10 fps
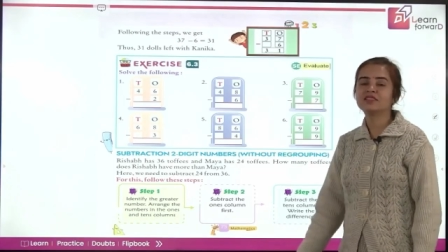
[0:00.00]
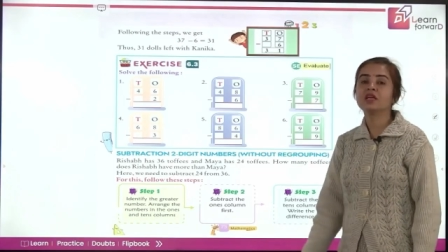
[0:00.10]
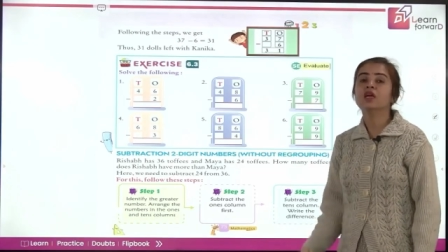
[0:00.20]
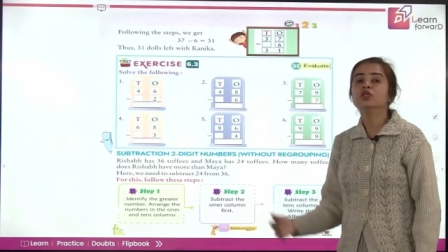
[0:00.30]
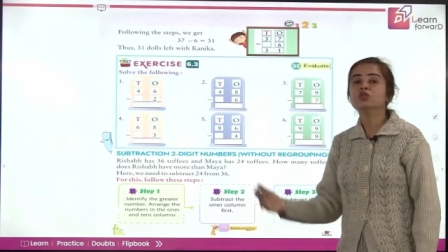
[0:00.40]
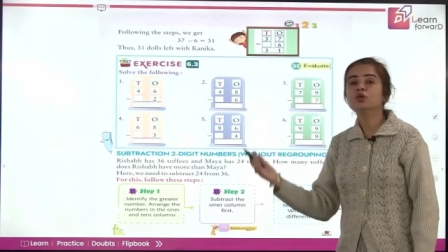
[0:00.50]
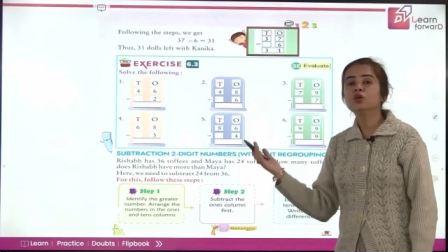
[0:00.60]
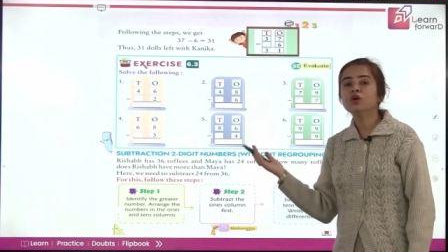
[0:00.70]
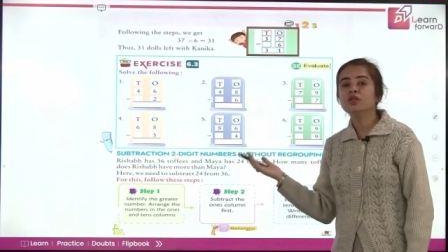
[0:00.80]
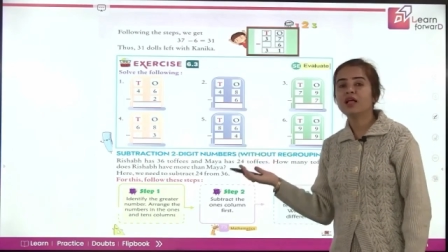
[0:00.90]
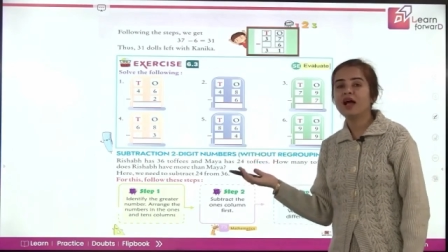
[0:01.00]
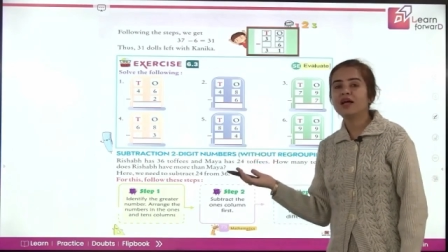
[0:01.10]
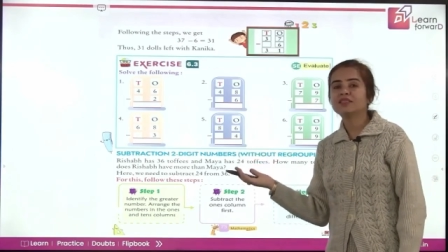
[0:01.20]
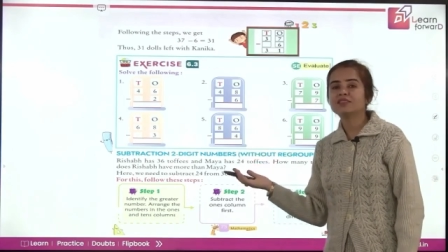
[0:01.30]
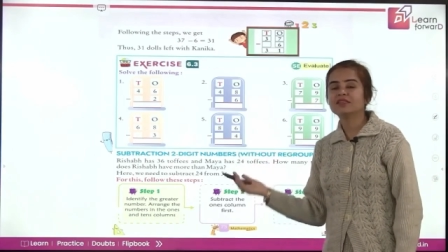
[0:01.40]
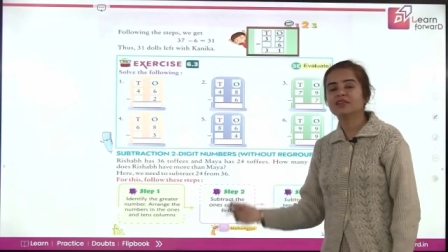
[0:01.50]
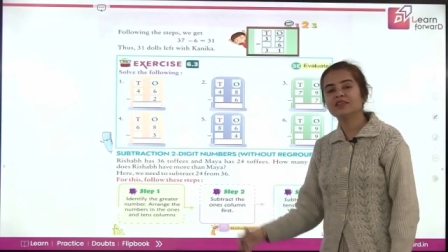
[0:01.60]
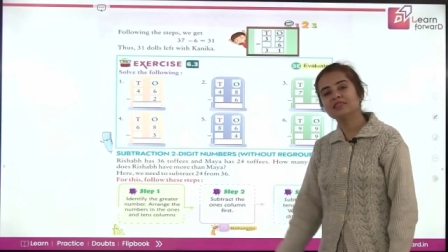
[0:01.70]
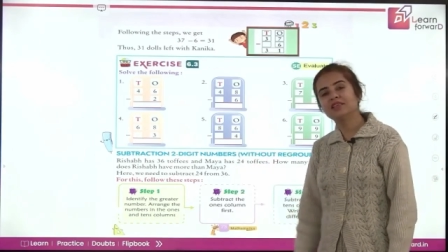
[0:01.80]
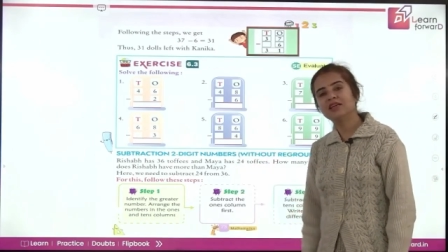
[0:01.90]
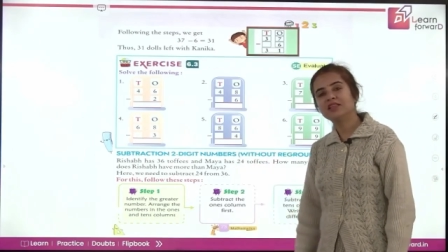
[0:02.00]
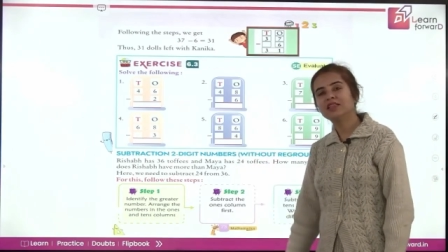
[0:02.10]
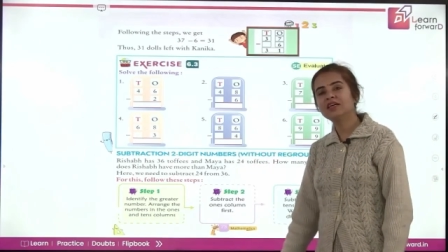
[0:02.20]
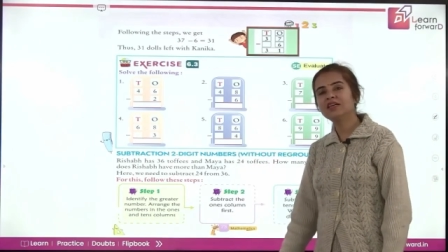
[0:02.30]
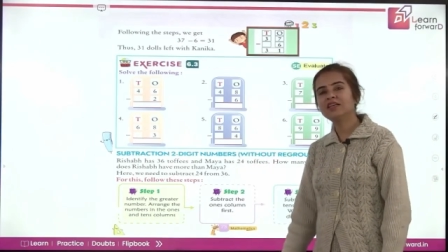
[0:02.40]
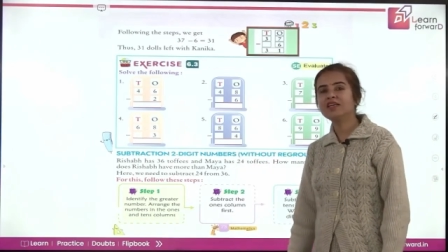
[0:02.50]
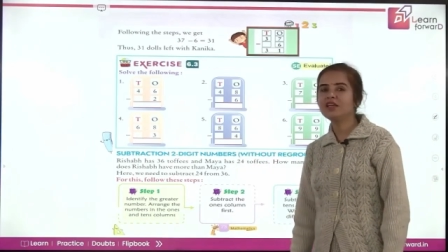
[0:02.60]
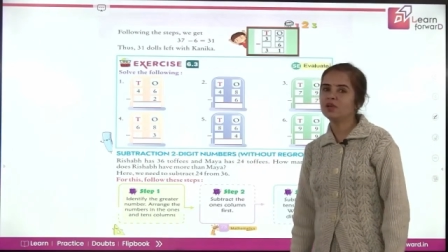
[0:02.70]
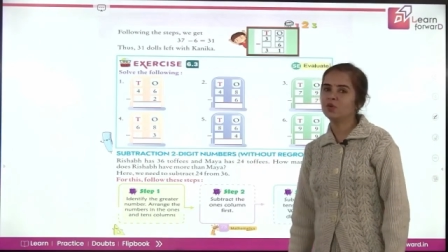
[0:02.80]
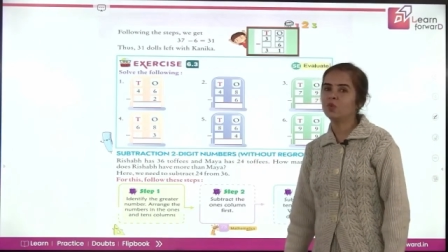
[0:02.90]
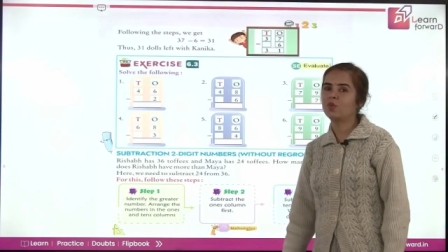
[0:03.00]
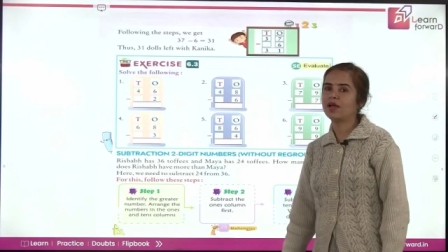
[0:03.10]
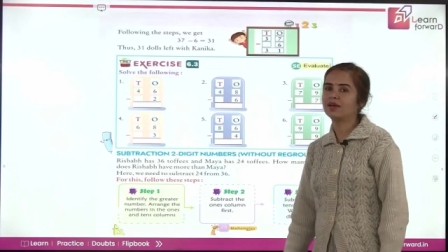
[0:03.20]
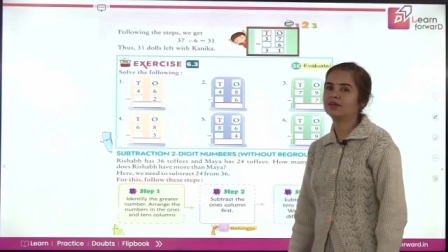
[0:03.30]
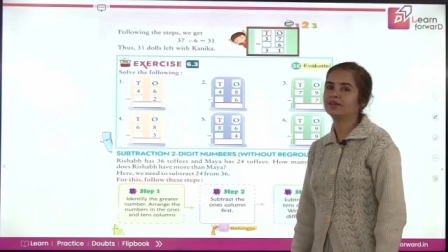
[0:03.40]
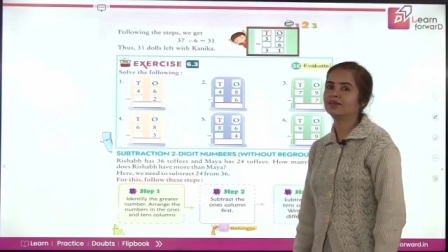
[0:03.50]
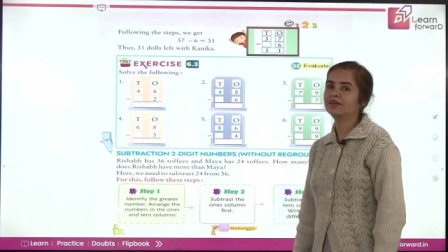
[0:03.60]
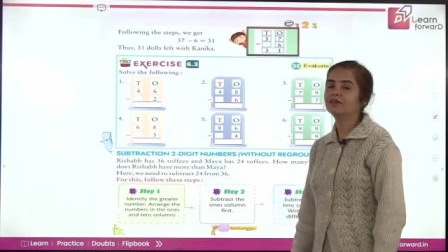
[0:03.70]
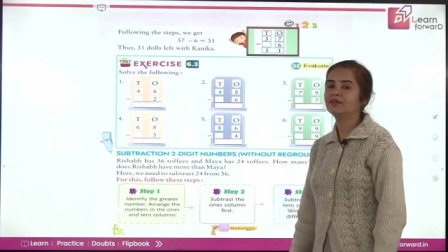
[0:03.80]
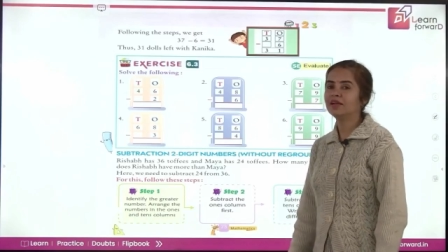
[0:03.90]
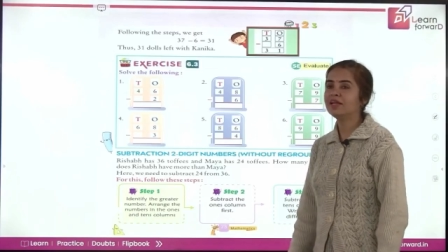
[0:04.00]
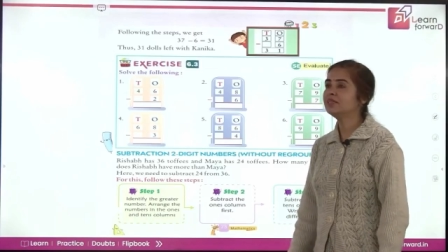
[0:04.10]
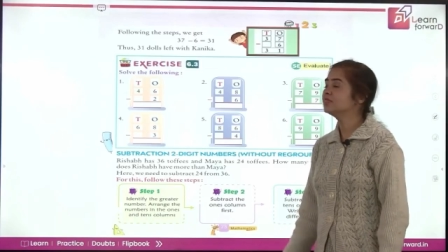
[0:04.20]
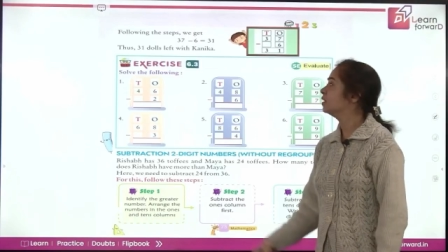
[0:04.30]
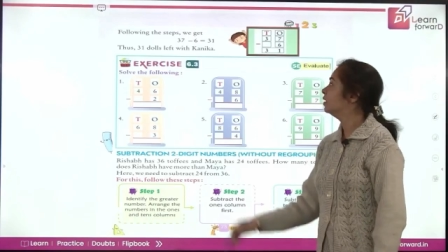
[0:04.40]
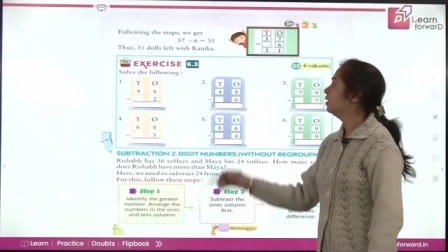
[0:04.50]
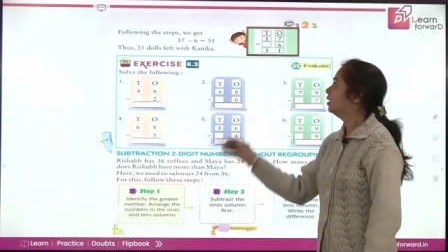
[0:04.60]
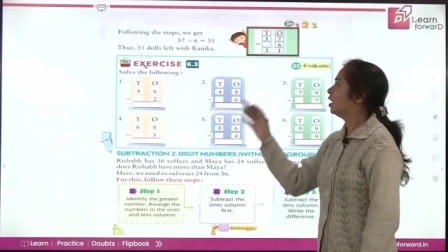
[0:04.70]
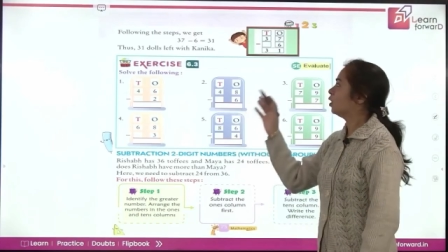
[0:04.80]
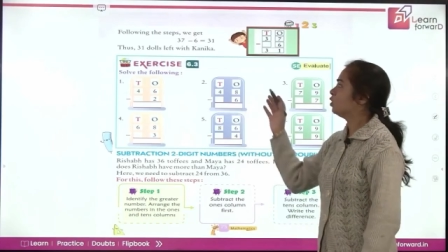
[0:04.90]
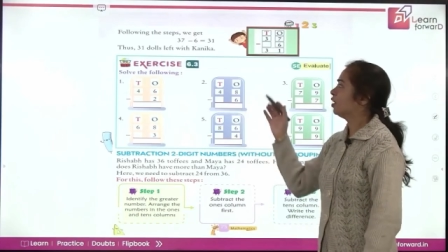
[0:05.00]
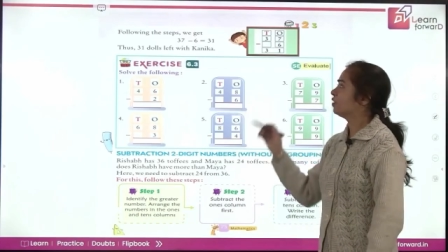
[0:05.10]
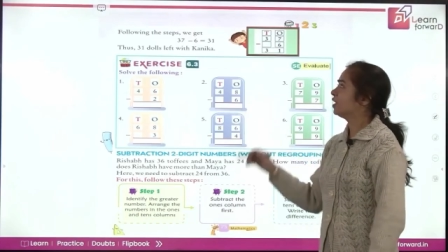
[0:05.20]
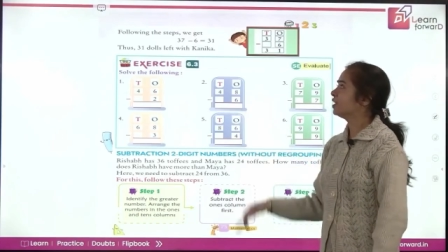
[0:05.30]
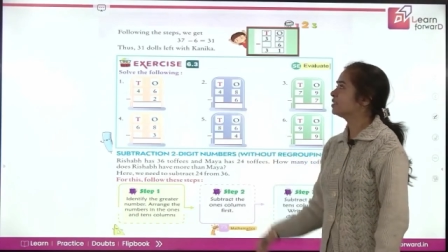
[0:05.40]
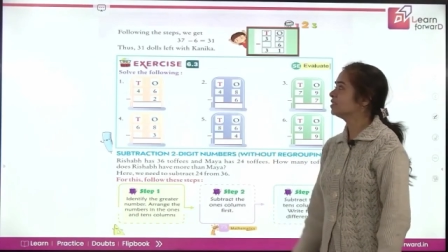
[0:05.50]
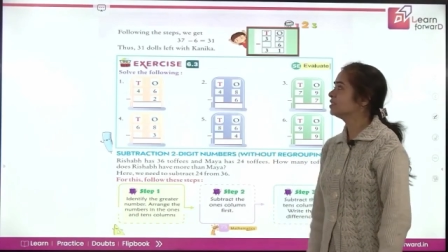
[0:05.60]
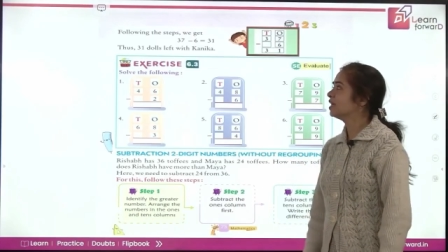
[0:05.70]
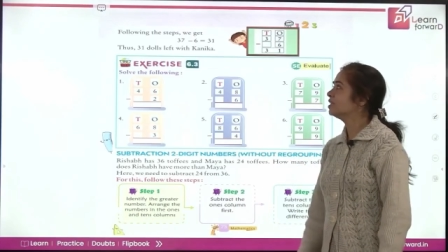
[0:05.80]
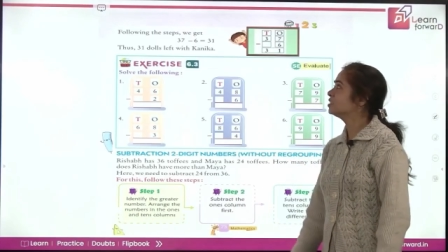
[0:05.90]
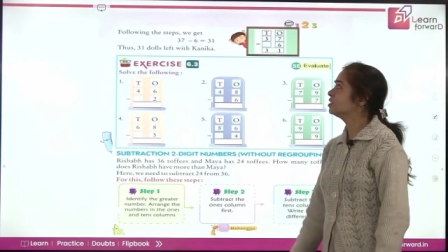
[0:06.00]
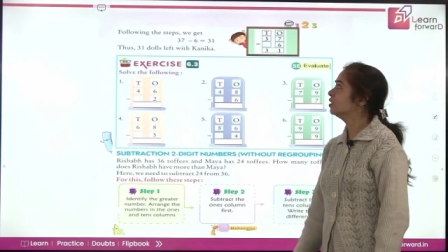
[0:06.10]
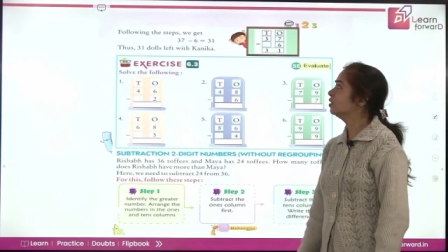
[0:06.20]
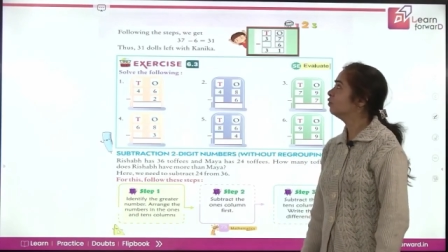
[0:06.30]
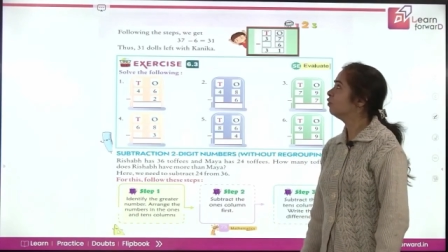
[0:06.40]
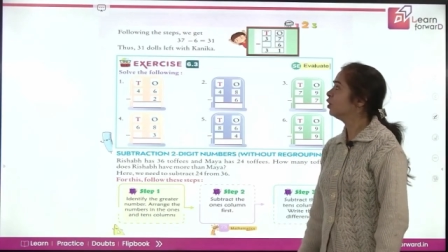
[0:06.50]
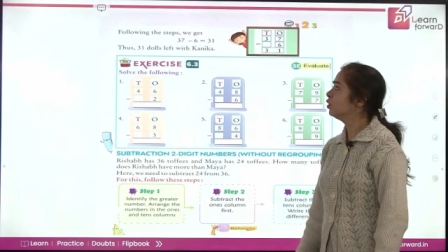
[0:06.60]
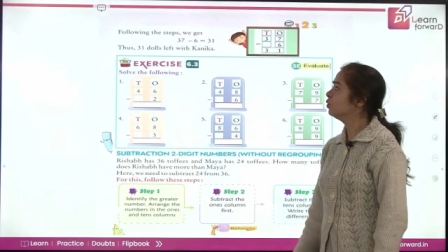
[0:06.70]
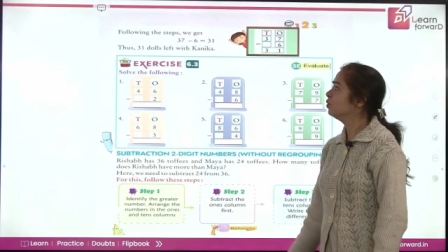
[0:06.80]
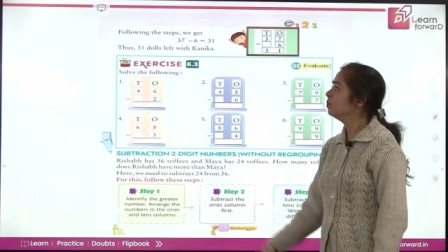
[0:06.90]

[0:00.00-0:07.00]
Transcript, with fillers: So the answer is 31, right? Now you have an exercise for you.